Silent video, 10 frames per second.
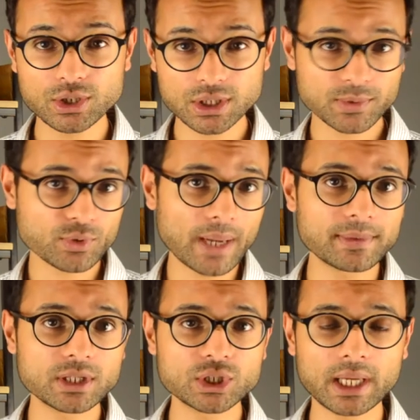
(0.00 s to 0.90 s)
to subscribe
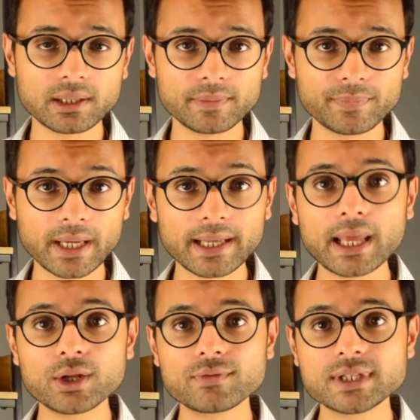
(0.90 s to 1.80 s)
to the channel and
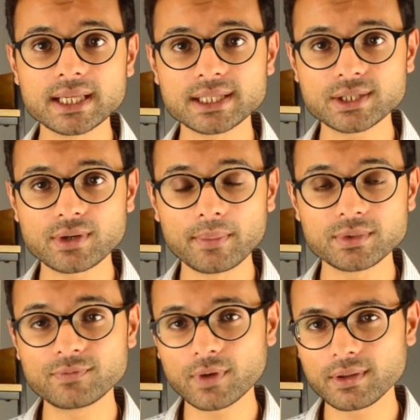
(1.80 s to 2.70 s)
head over to Instagram
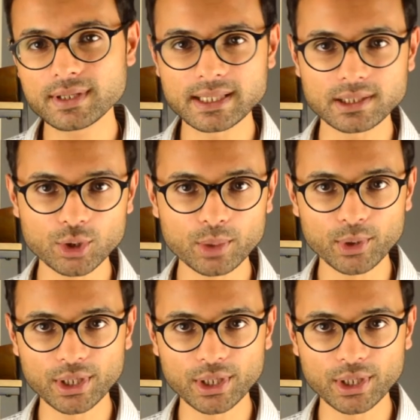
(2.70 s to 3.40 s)
to follow the Dental Notebook